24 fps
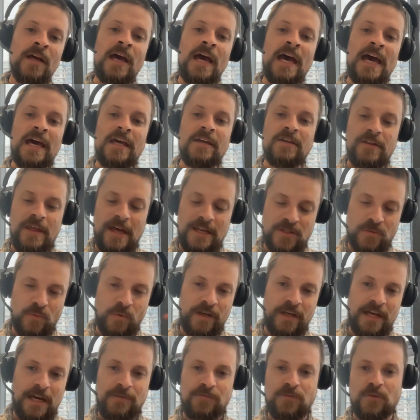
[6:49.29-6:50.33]
And that's
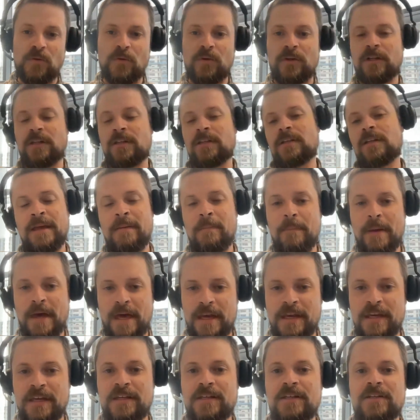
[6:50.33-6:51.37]
where you have to look at
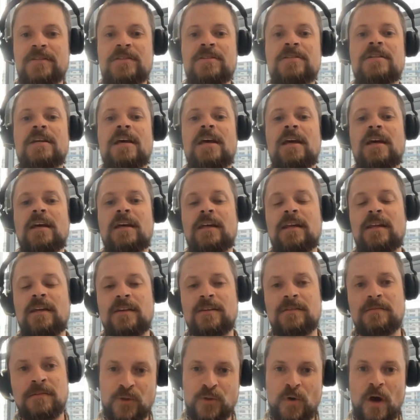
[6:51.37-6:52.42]
embeddings
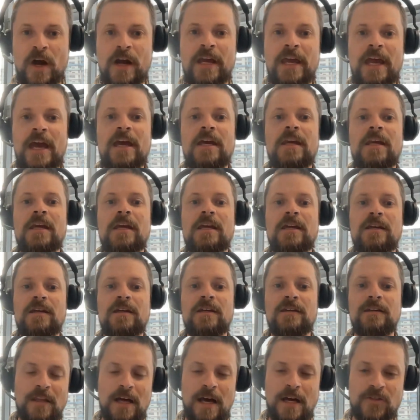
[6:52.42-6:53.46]
and truncating
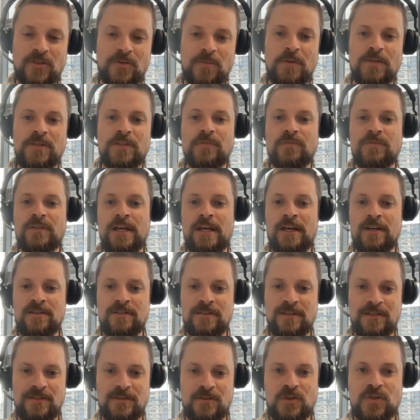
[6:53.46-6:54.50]
larger bits of
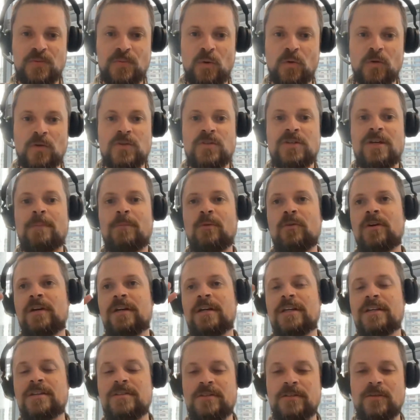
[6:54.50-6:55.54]
text into smaller
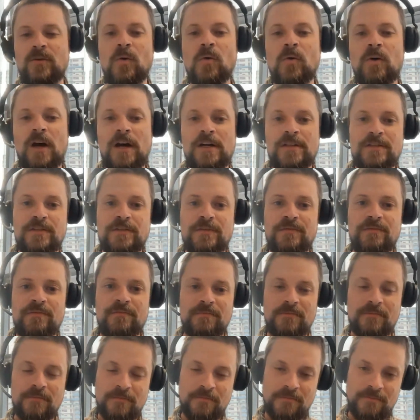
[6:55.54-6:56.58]
summaries and all kinds of
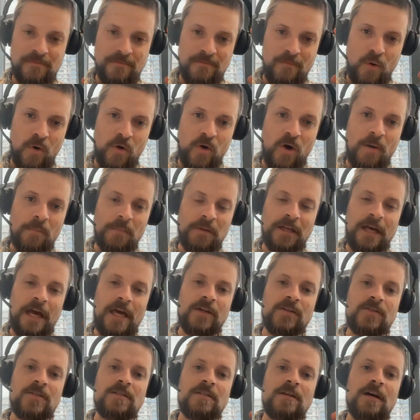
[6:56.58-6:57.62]
more
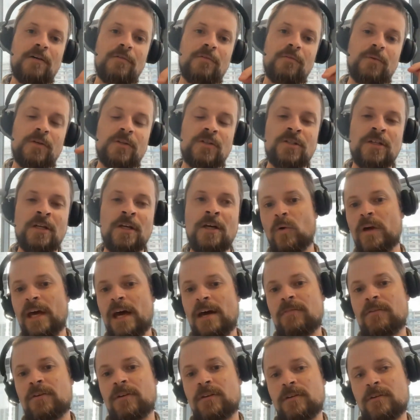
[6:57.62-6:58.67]
complicated stuff, which we
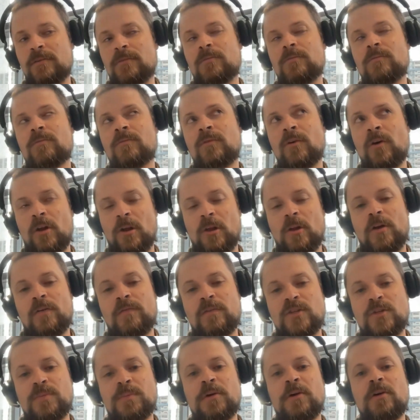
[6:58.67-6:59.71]
haven't got a lot of
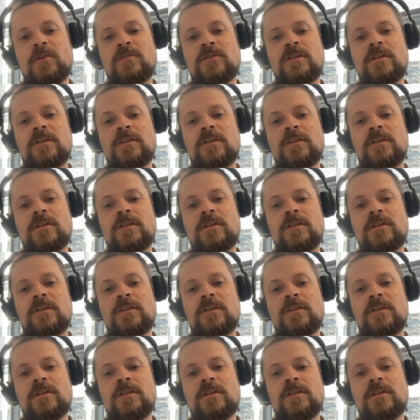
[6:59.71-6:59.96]
experience